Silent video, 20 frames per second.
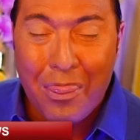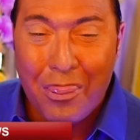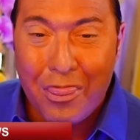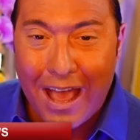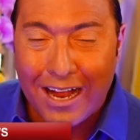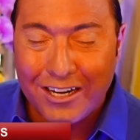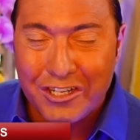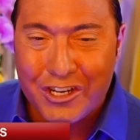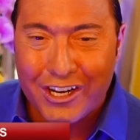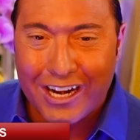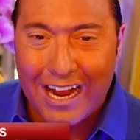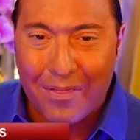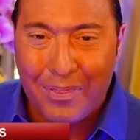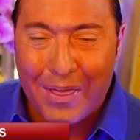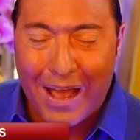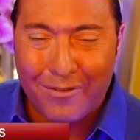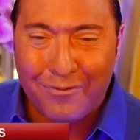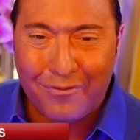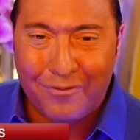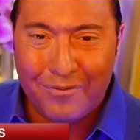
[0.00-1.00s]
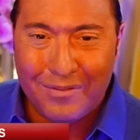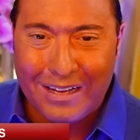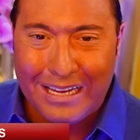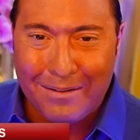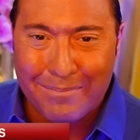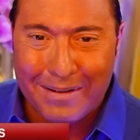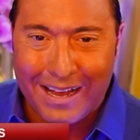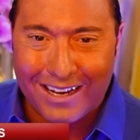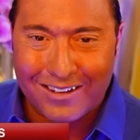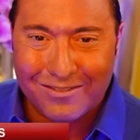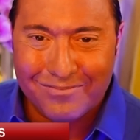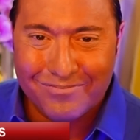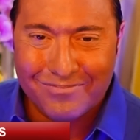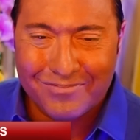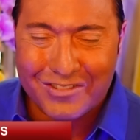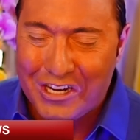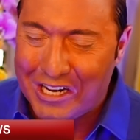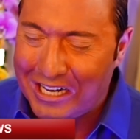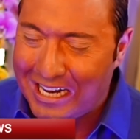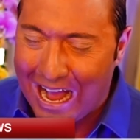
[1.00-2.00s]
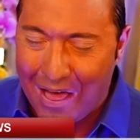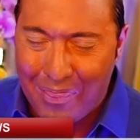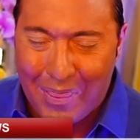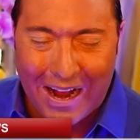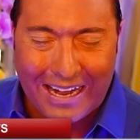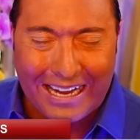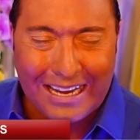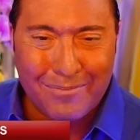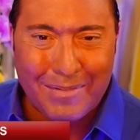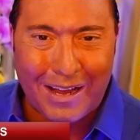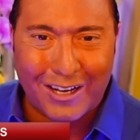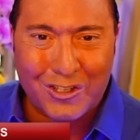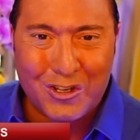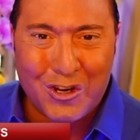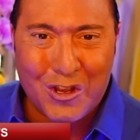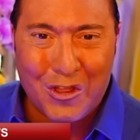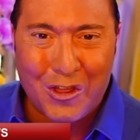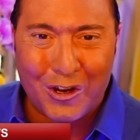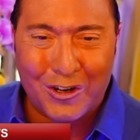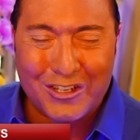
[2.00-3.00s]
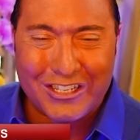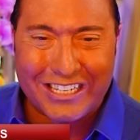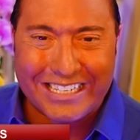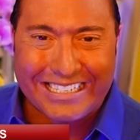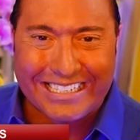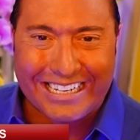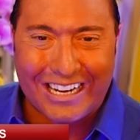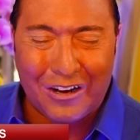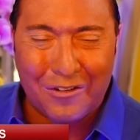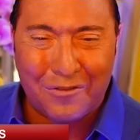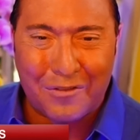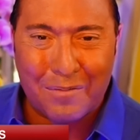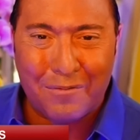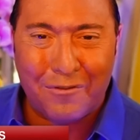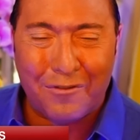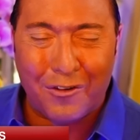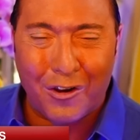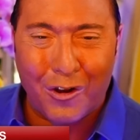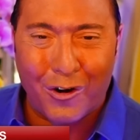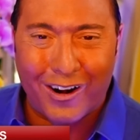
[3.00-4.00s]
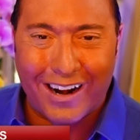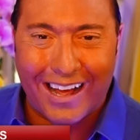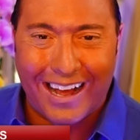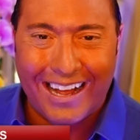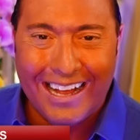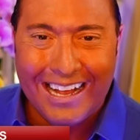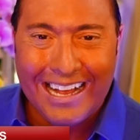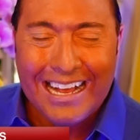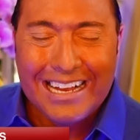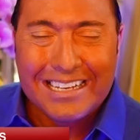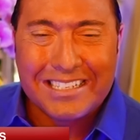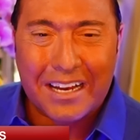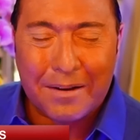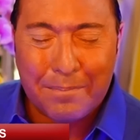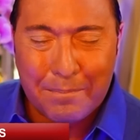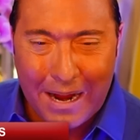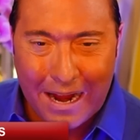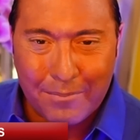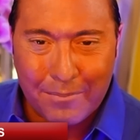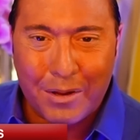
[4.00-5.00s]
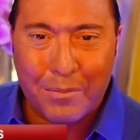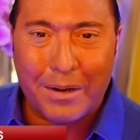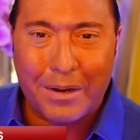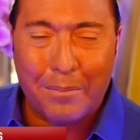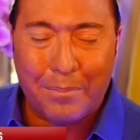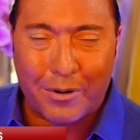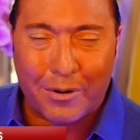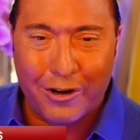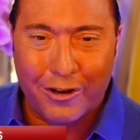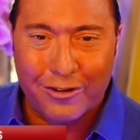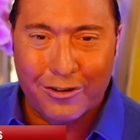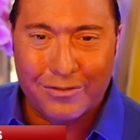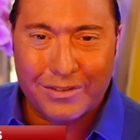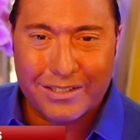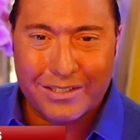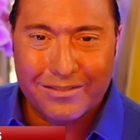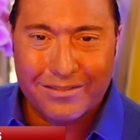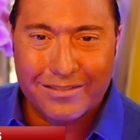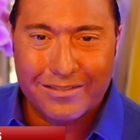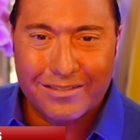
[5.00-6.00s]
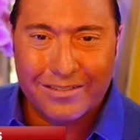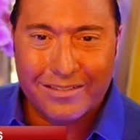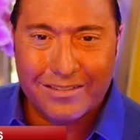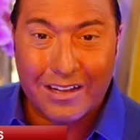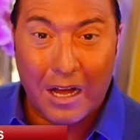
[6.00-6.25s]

And then she got that email. She got that email two Thursdays ago from Florida. Said, ma'am, you've been approved.